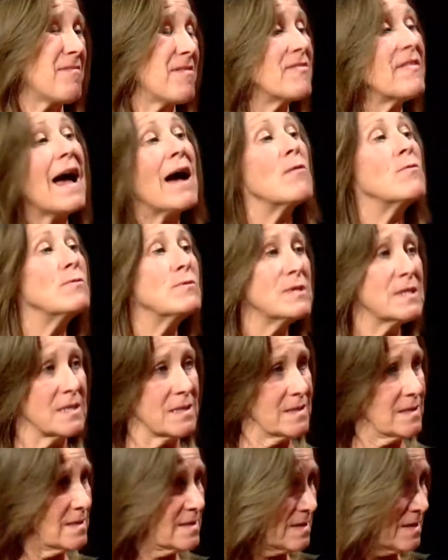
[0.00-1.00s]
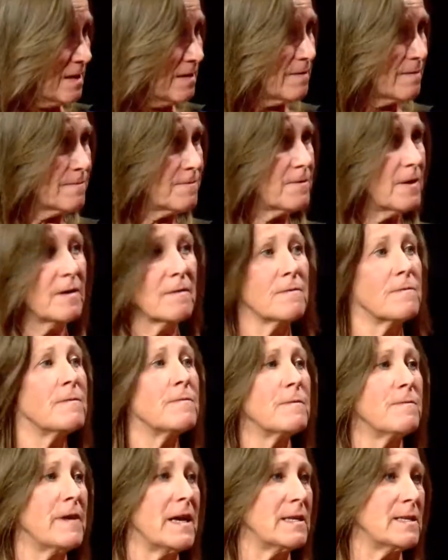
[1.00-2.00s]
thousands of
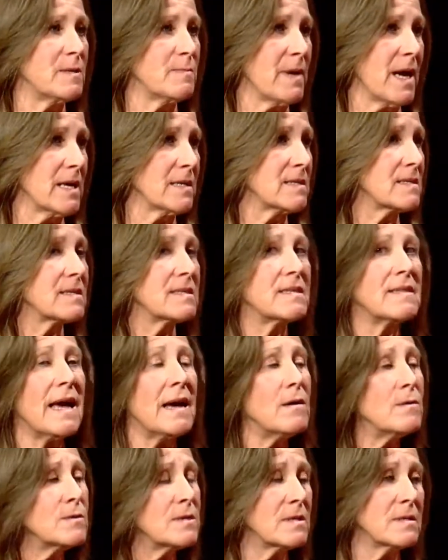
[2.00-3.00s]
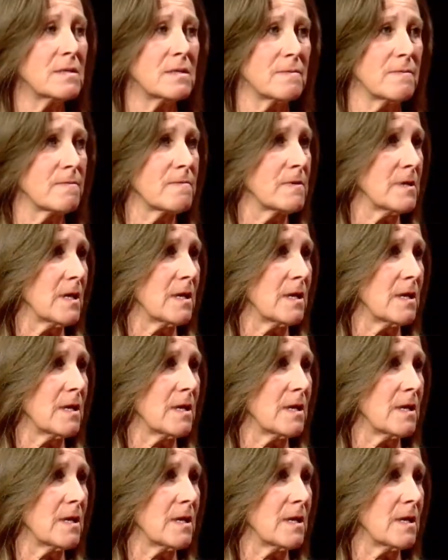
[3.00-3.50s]
face masks, thousands of